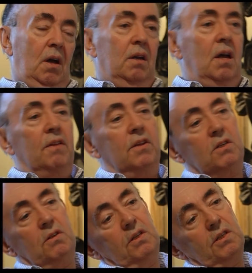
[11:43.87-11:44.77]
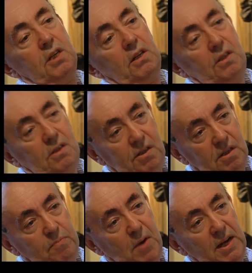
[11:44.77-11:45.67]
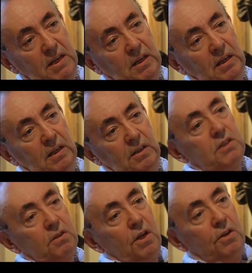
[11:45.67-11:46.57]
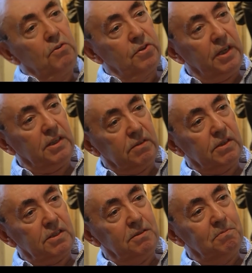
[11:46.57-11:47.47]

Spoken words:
Now, this in the 30 years back, this was a new thing to us.